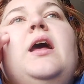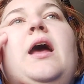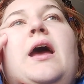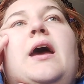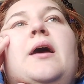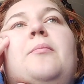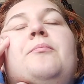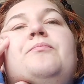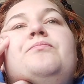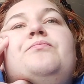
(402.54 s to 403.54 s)

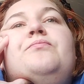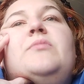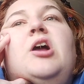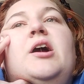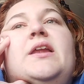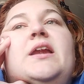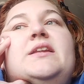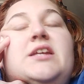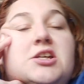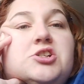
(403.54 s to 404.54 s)
I
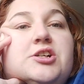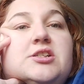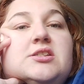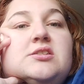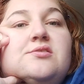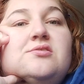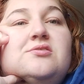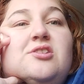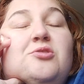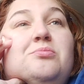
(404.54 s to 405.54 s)
needed t-shirts.
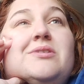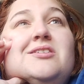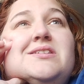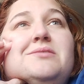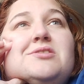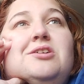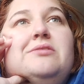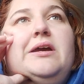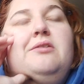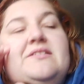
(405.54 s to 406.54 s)
So because he was
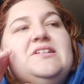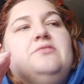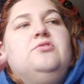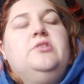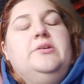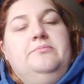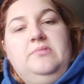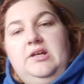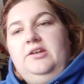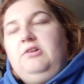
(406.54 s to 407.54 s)
going out, I said, fuck it.
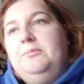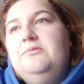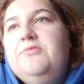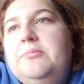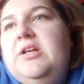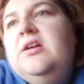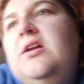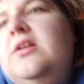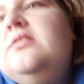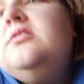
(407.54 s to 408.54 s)
Can you grab them for me?
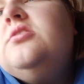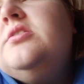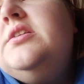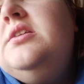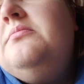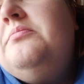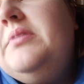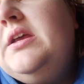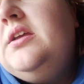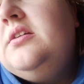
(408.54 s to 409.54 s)
Dirty
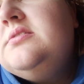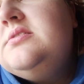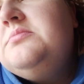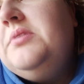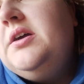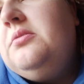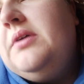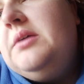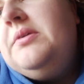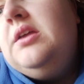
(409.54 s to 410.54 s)
big spider
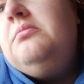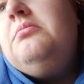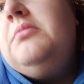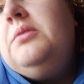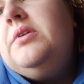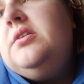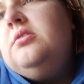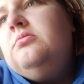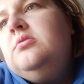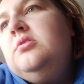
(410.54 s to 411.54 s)
web in my
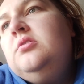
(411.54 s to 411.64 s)
window.